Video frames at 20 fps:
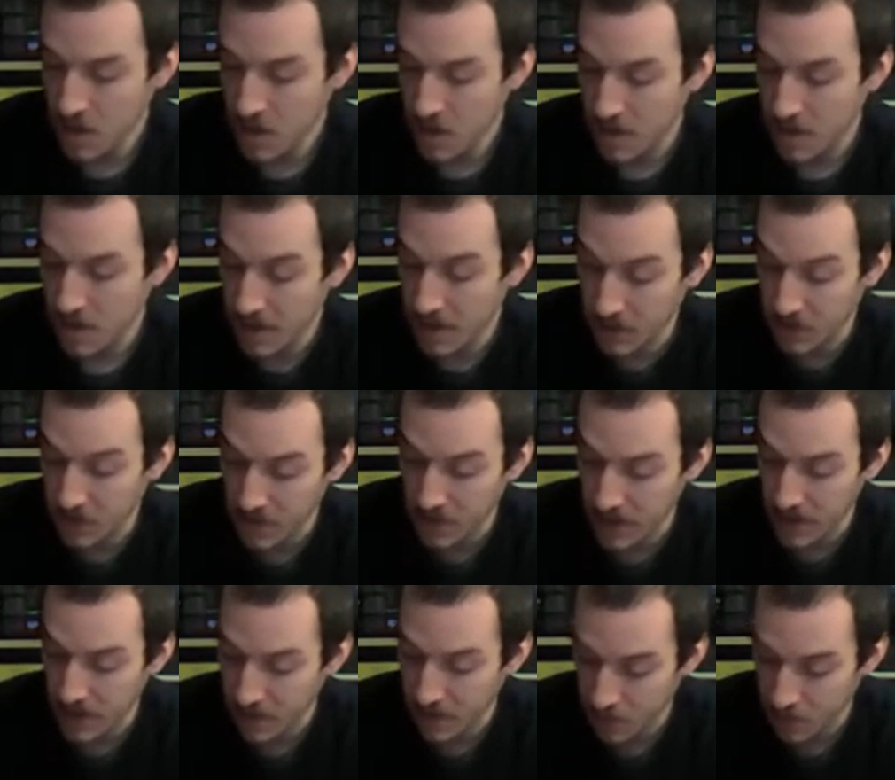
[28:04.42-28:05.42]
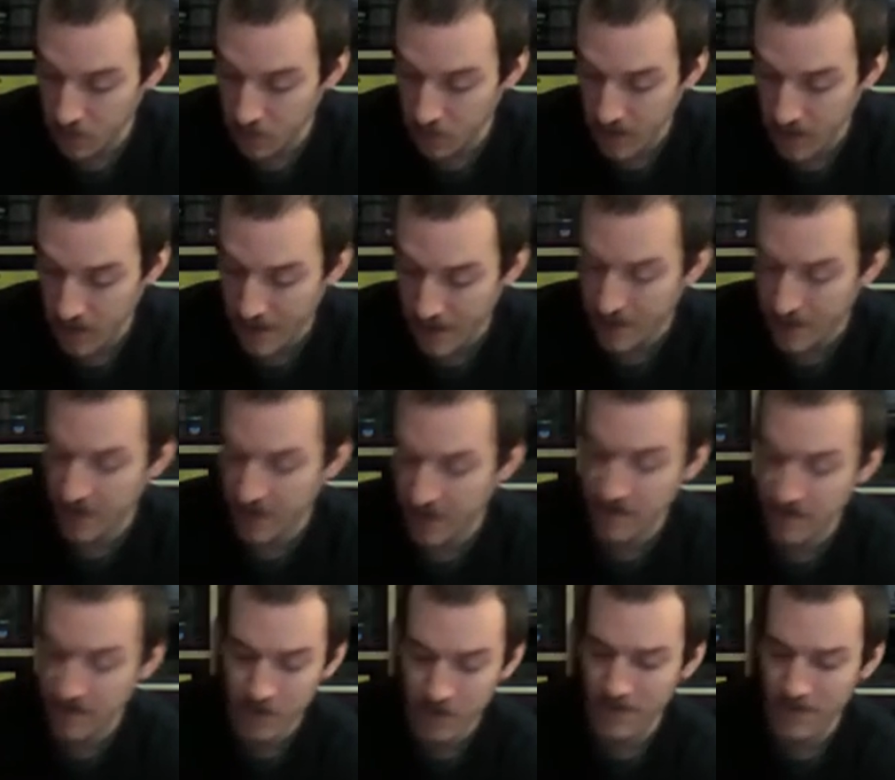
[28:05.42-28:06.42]
This was there. Real happy to get.
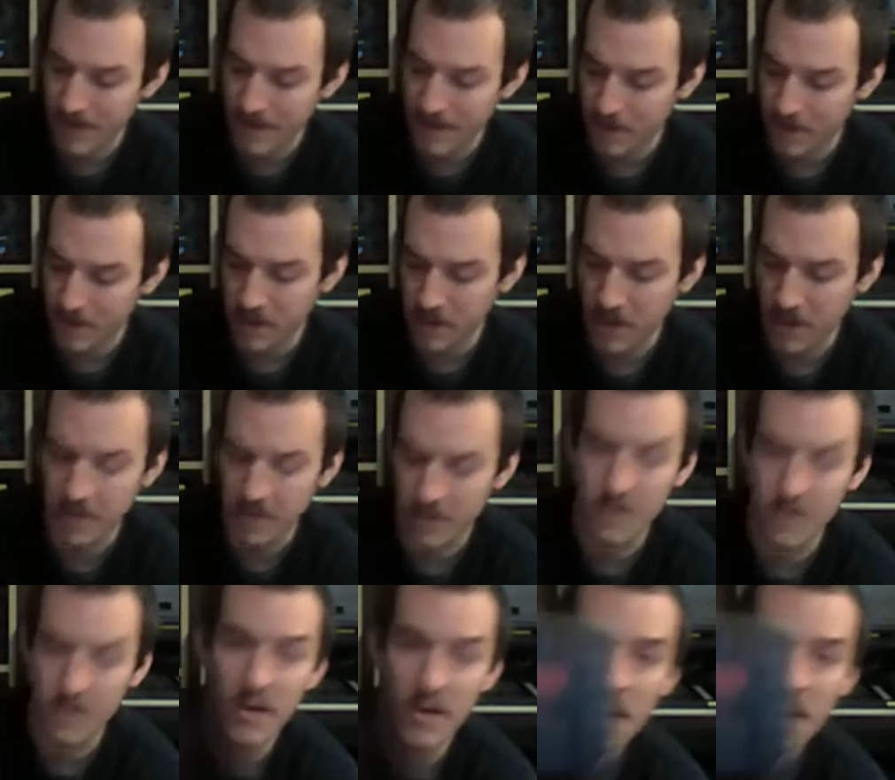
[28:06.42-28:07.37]
This was $5 also.